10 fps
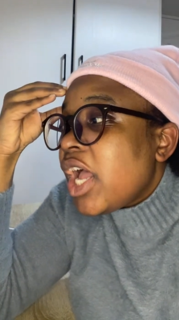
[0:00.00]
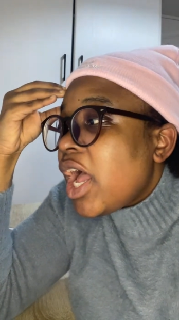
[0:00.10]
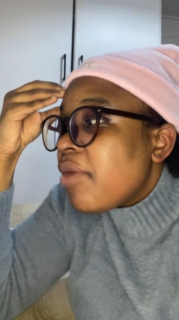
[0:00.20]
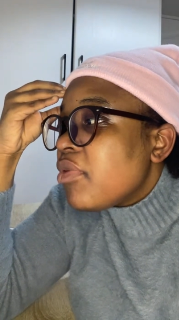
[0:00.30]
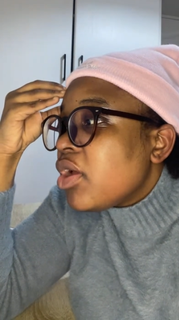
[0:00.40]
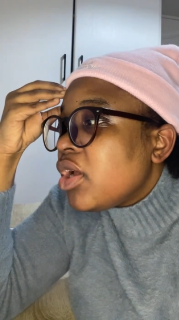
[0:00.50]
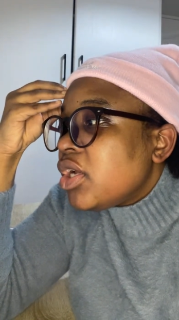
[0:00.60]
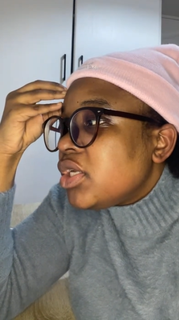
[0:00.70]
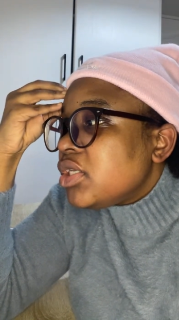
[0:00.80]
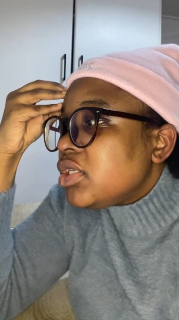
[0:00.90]
Um
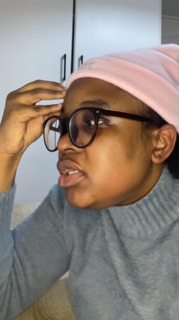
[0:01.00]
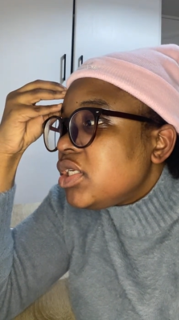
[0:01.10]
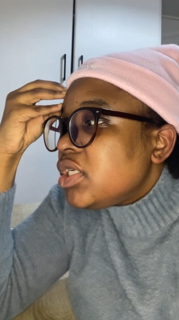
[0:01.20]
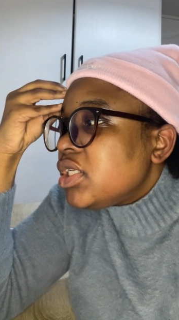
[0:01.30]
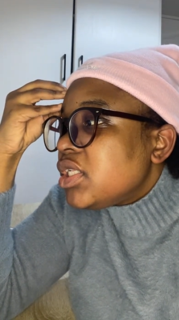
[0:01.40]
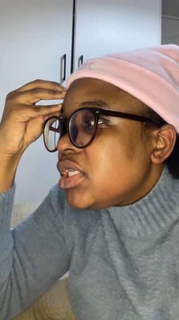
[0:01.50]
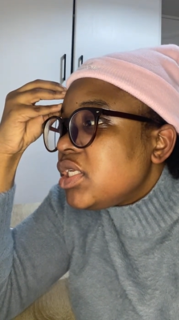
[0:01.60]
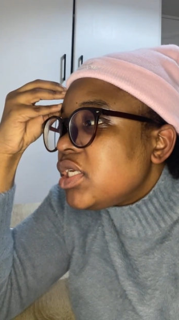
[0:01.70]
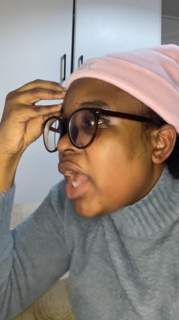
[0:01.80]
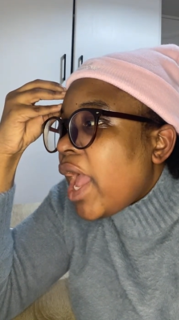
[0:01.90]

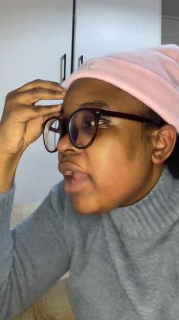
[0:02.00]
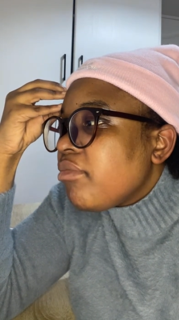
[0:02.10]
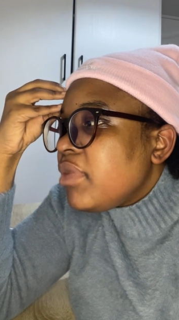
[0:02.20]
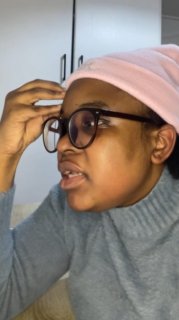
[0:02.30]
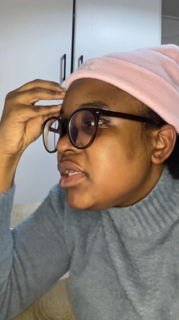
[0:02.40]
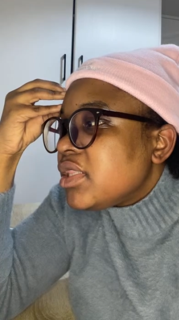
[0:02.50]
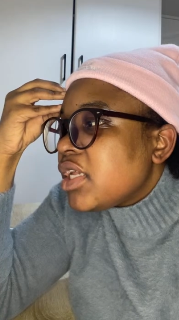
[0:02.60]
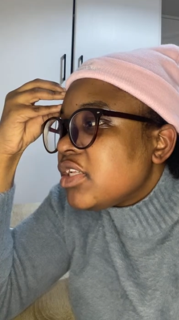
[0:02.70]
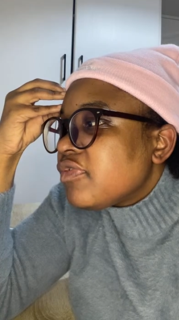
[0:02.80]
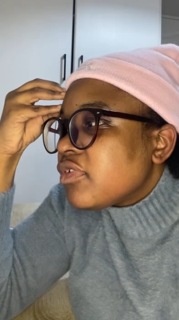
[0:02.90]
TCIB
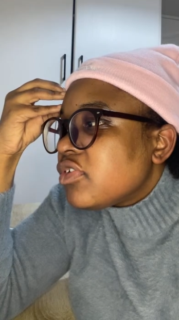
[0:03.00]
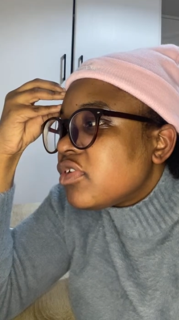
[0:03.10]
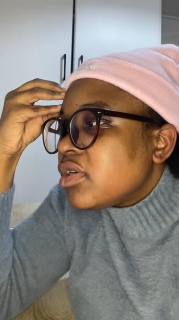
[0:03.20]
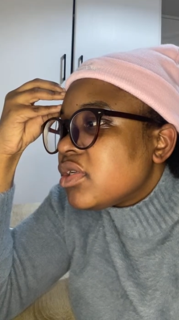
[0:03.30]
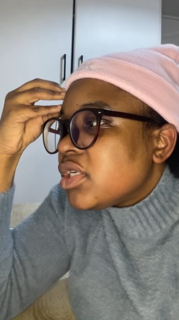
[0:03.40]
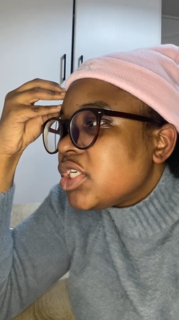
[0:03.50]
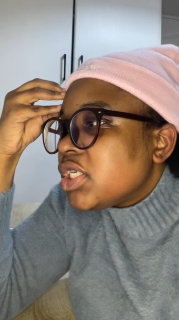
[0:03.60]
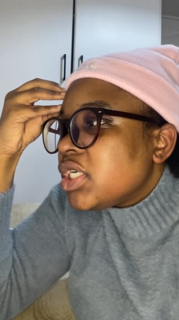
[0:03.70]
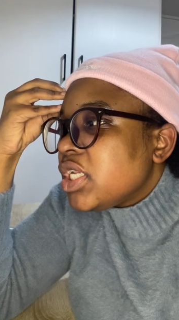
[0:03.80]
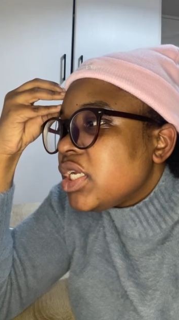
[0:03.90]
stands for
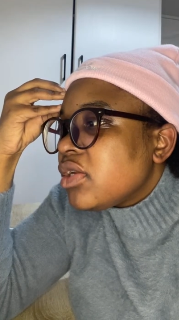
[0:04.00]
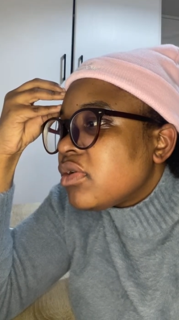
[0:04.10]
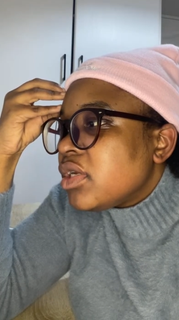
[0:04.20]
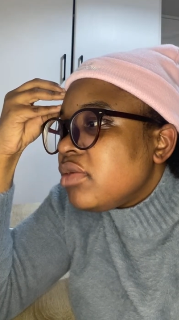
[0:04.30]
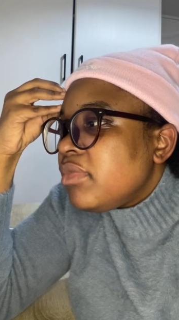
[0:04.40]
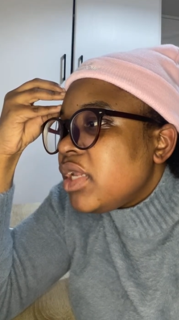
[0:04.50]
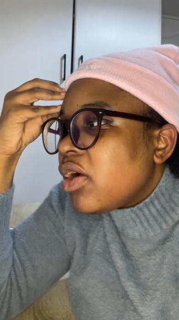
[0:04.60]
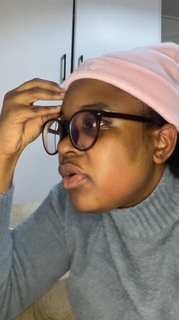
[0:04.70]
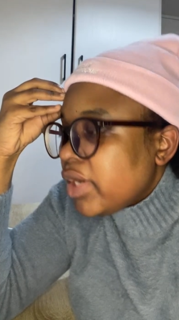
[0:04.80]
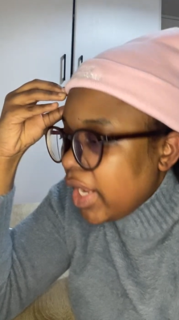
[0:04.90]
transaction cleared on an
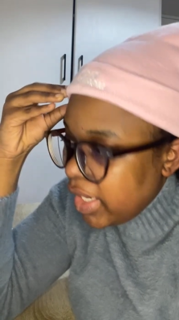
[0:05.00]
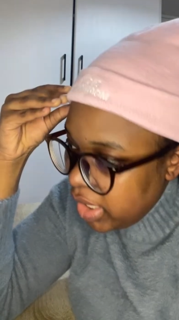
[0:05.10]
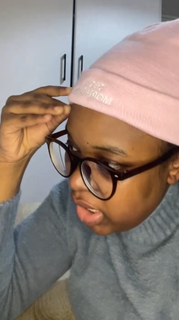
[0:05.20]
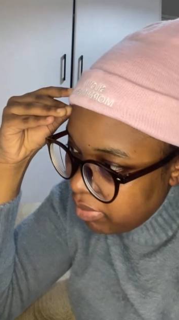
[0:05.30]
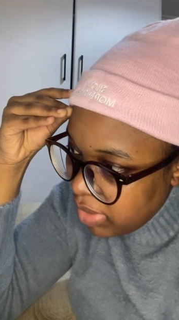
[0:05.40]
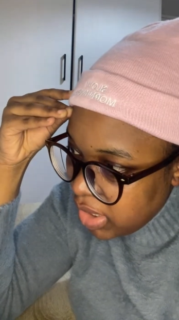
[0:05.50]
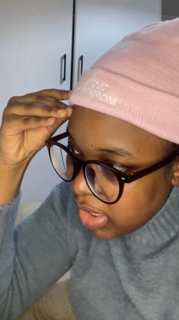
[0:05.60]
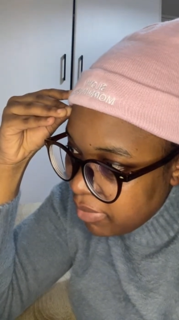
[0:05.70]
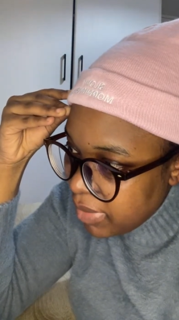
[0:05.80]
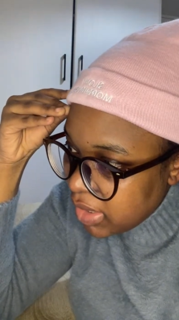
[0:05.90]
on an
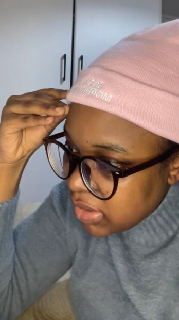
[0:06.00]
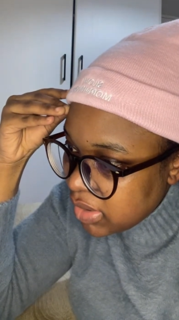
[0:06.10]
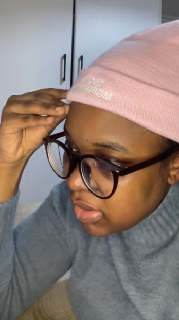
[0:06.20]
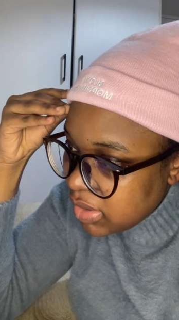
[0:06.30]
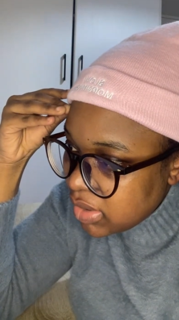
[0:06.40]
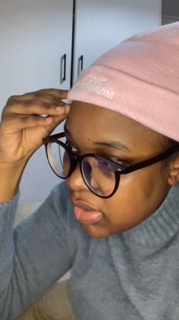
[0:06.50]
immediate basis.